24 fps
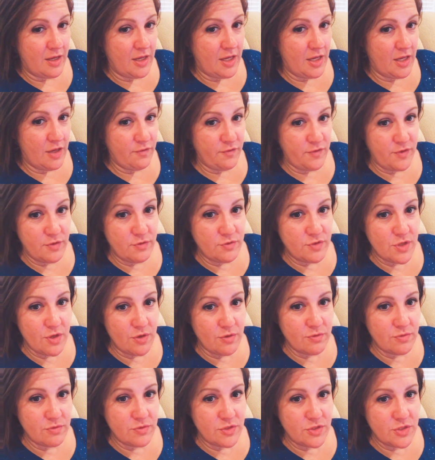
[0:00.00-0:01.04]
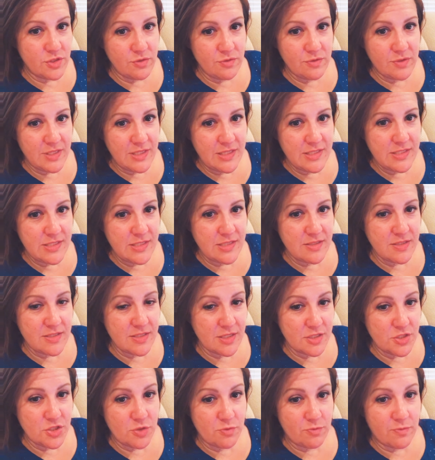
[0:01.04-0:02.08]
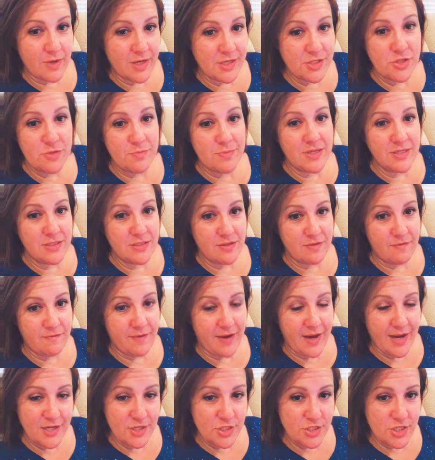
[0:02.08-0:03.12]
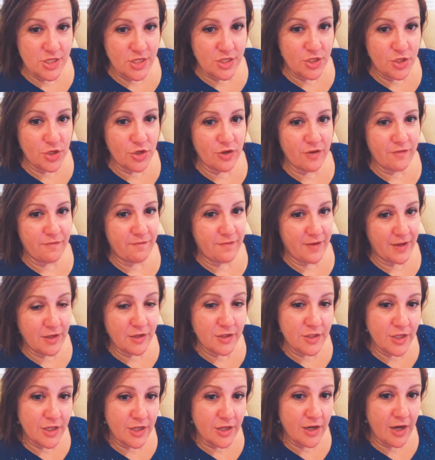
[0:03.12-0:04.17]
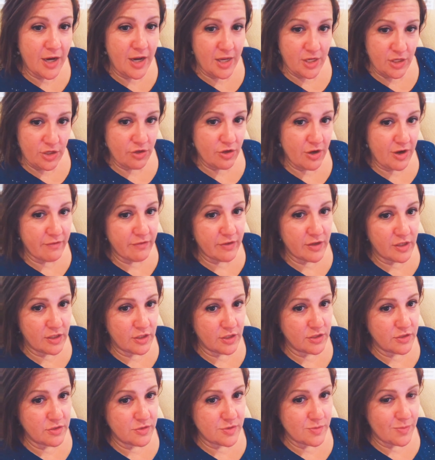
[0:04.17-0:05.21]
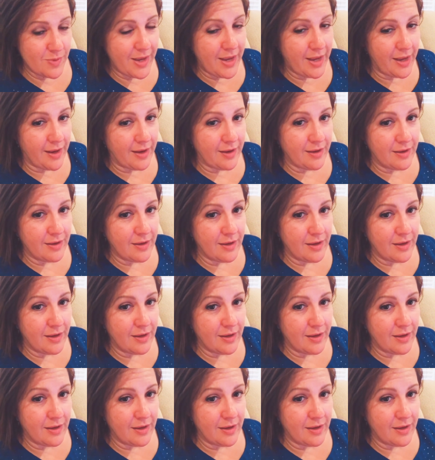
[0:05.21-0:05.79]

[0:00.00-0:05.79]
if you don't do things in such a regimented fashion, you're a failure and you're never going to lose weight.